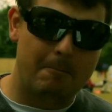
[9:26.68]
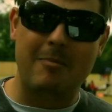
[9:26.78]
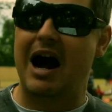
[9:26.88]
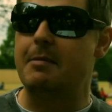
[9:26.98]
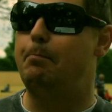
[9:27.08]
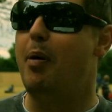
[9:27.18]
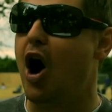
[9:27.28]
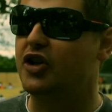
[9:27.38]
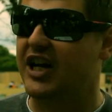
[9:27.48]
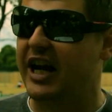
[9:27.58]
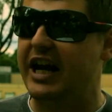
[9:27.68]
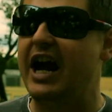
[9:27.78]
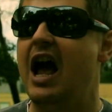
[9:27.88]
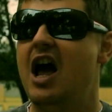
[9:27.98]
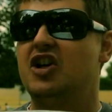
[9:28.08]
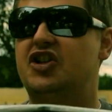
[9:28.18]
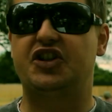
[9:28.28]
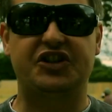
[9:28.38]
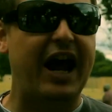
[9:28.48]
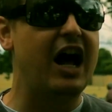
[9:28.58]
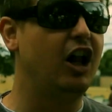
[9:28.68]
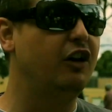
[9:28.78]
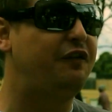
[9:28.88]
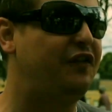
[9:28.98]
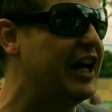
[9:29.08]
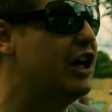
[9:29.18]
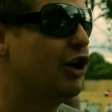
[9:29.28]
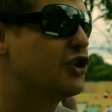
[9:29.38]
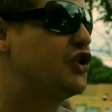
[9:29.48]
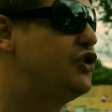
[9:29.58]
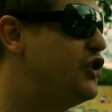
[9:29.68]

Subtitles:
my body still feels